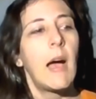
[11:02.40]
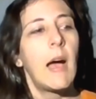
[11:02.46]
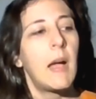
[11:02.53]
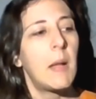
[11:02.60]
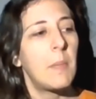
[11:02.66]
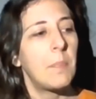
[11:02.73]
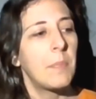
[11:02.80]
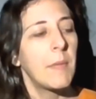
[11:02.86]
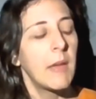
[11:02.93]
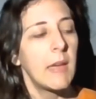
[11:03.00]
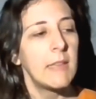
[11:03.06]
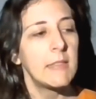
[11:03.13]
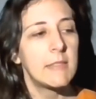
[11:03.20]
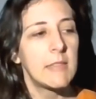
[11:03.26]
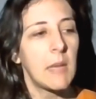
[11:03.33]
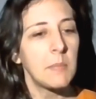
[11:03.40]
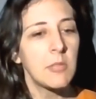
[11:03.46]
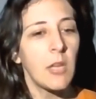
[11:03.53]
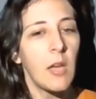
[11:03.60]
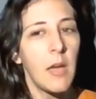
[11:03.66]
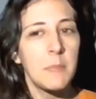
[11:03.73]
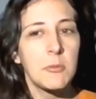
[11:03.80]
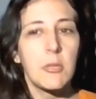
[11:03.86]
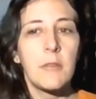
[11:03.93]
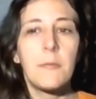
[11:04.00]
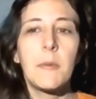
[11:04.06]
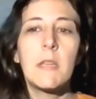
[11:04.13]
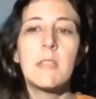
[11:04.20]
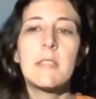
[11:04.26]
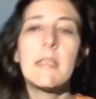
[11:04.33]
And sometimes
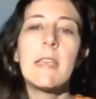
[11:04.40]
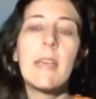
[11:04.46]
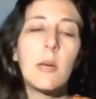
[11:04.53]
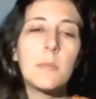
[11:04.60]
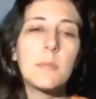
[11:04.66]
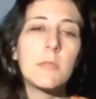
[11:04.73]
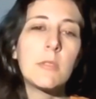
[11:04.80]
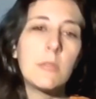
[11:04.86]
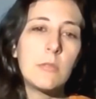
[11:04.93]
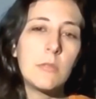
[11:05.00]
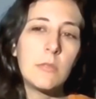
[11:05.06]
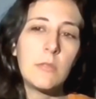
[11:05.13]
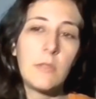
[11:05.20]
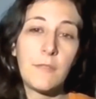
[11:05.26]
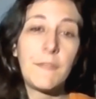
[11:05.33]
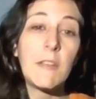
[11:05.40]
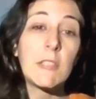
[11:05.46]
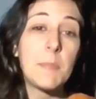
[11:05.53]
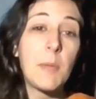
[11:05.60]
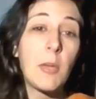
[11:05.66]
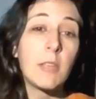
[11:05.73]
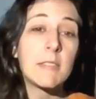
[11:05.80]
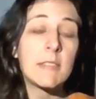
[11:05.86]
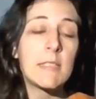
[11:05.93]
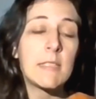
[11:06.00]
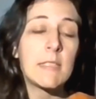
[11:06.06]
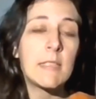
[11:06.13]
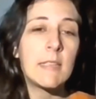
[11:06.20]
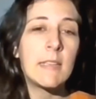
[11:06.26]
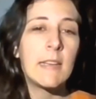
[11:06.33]
if we seek help to the first
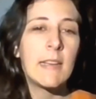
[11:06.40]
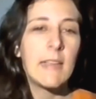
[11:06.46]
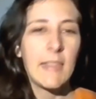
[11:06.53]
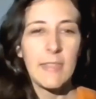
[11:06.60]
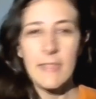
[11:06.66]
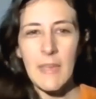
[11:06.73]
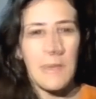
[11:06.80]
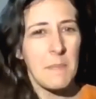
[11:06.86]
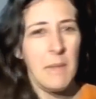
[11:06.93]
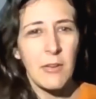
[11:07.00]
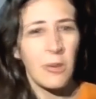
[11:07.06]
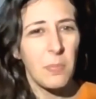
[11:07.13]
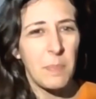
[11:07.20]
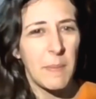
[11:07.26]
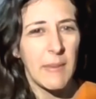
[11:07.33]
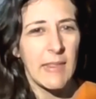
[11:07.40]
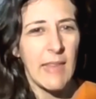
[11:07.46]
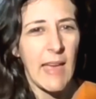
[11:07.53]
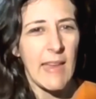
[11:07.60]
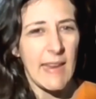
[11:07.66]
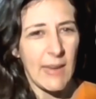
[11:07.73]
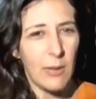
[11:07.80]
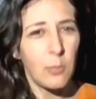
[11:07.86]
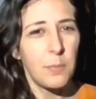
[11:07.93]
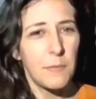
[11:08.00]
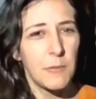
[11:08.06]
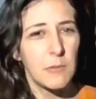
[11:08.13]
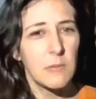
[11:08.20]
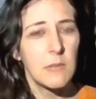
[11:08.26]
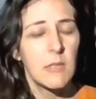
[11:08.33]
person, they may not be that
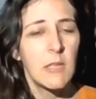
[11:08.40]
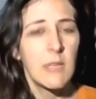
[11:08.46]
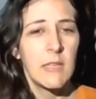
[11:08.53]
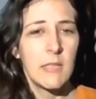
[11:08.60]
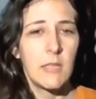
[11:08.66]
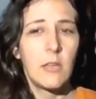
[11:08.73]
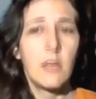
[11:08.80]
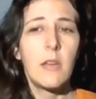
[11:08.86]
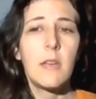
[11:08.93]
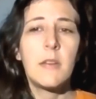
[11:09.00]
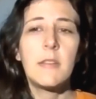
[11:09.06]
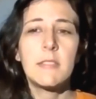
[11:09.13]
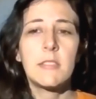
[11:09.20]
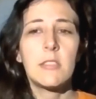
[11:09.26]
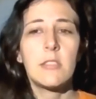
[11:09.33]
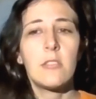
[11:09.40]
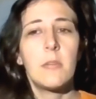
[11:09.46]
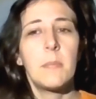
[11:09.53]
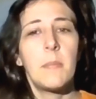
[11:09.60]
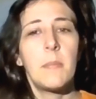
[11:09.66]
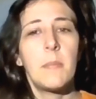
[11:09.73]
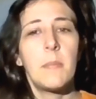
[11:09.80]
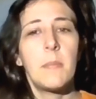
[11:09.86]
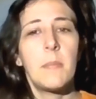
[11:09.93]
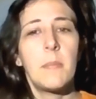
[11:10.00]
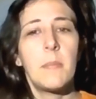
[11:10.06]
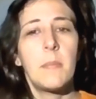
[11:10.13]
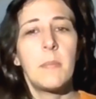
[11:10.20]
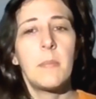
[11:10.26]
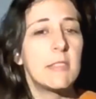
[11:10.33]
helpful, and it's a reminder
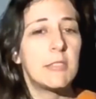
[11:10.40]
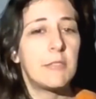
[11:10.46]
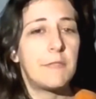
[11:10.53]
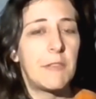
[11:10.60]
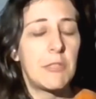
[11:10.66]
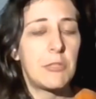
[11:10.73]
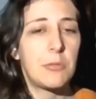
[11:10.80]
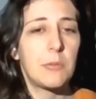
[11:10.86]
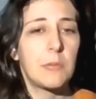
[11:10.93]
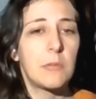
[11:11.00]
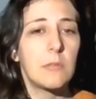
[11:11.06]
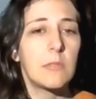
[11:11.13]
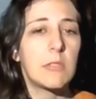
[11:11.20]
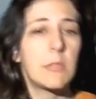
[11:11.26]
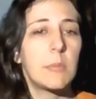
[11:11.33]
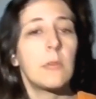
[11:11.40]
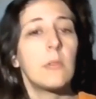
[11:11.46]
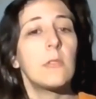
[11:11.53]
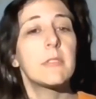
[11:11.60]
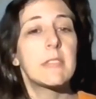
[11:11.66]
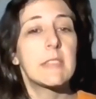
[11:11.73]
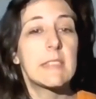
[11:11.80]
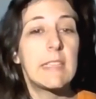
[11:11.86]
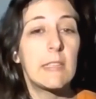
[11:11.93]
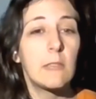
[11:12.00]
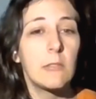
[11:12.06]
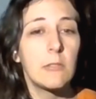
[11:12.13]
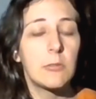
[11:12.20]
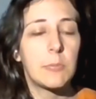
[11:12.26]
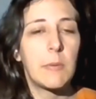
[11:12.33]
that we're all individuals and we're all
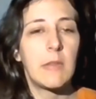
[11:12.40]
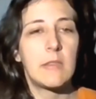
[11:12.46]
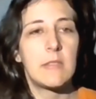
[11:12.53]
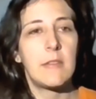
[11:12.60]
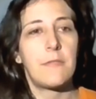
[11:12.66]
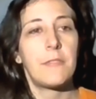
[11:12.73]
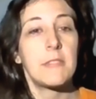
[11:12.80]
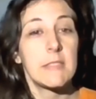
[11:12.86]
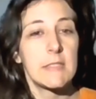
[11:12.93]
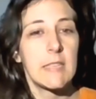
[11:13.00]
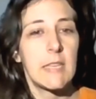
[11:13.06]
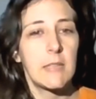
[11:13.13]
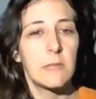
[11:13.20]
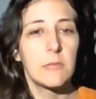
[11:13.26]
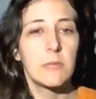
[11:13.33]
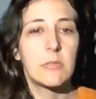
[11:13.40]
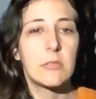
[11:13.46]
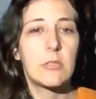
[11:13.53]
skilled with different skills.